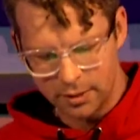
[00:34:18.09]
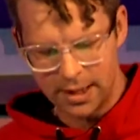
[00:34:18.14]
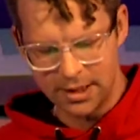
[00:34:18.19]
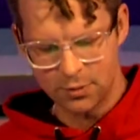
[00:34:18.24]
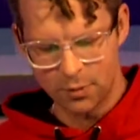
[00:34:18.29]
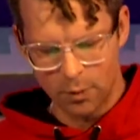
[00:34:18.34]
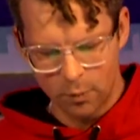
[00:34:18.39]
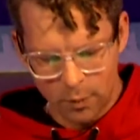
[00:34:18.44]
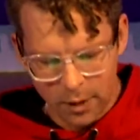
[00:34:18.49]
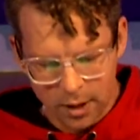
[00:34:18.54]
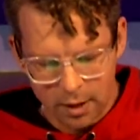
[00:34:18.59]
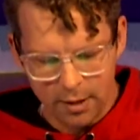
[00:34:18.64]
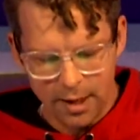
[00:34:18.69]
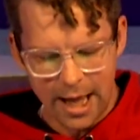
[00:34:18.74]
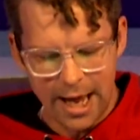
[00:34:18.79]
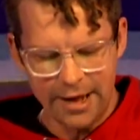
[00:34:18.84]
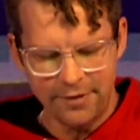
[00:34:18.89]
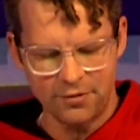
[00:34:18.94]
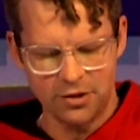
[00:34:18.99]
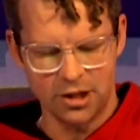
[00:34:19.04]
That's where real
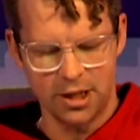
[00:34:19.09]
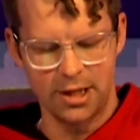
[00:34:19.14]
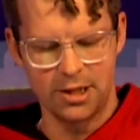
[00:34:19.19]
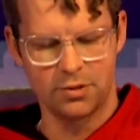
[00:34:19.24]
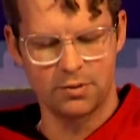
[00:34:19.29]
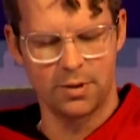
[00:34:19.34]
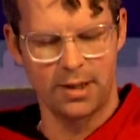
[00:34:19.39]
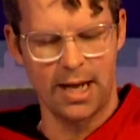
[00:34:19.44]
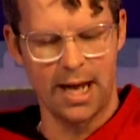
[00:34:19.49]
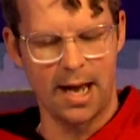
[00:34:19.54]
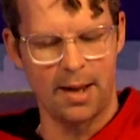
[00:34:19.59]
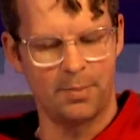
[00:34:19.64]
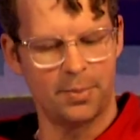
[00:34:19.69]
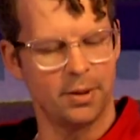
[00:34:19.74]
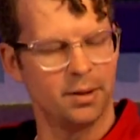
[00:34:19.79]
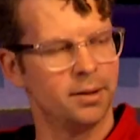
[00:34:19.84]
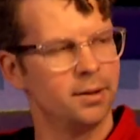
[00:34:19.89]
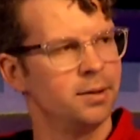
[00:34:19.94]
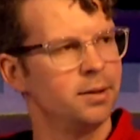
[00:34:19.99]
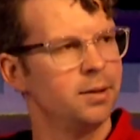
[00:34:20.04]
life change would happen.